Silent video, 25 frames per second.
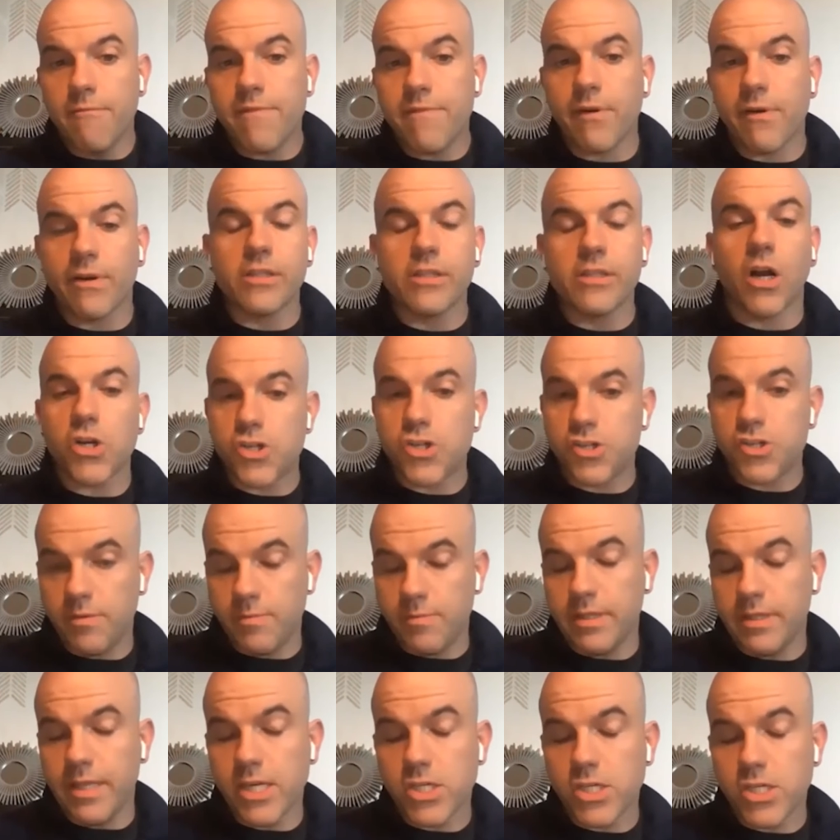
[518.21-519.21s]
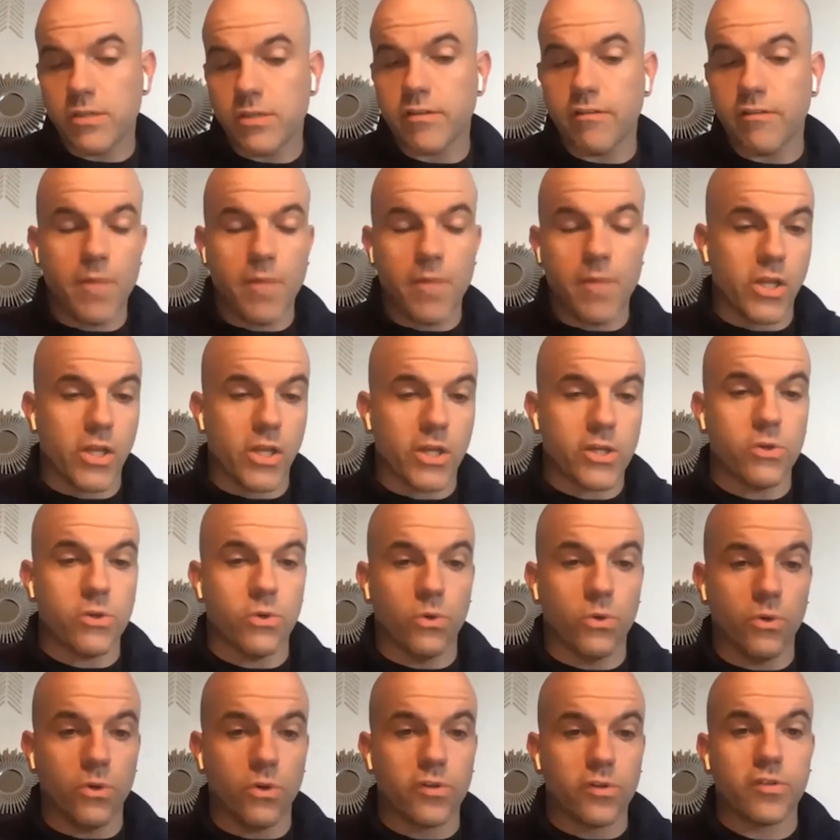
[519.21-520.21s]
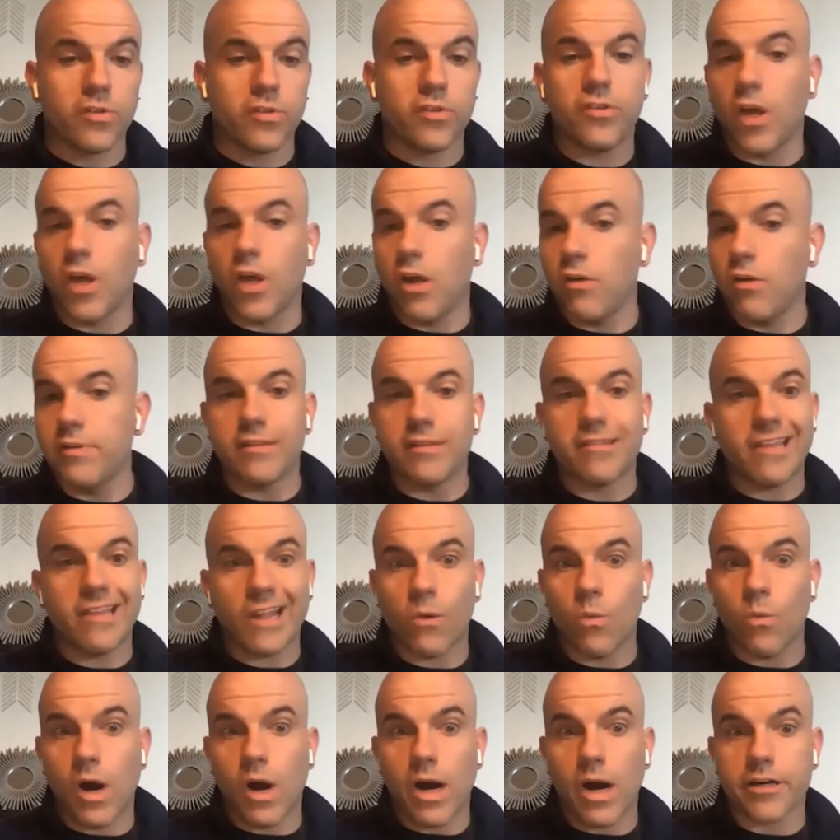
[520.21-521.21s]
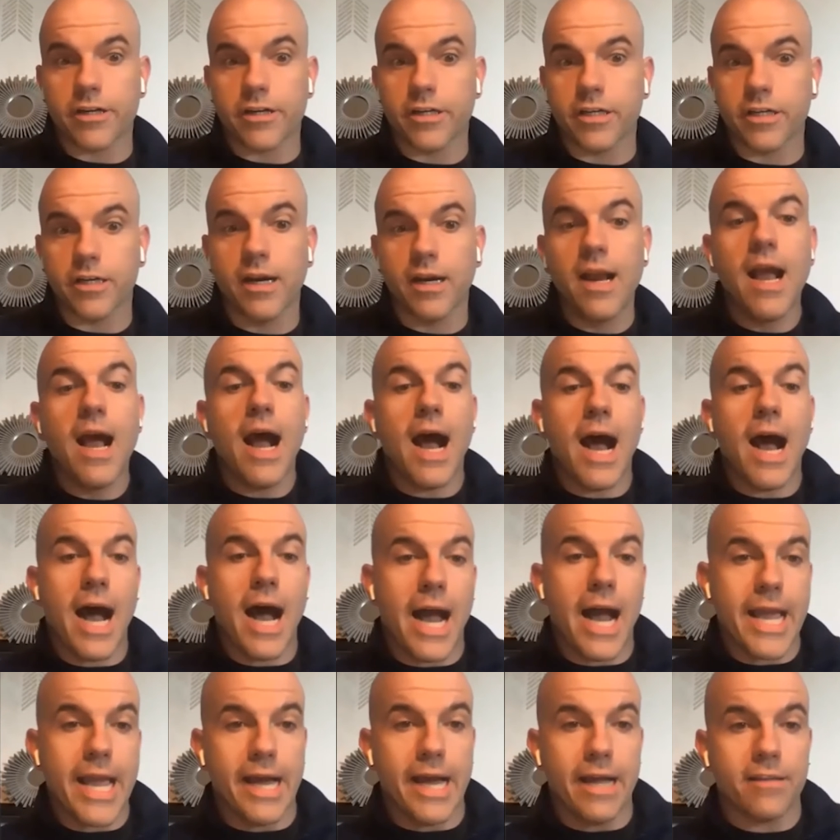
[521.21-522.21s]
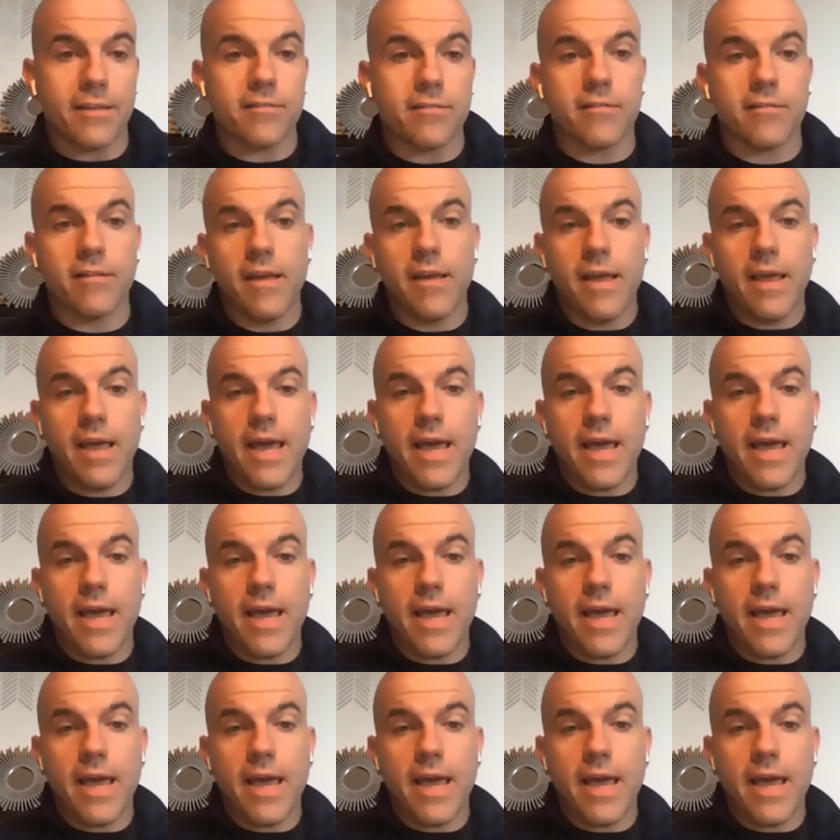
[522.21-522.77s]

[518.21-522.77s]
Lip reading: very large simulations of molecules, solvents like water, ions.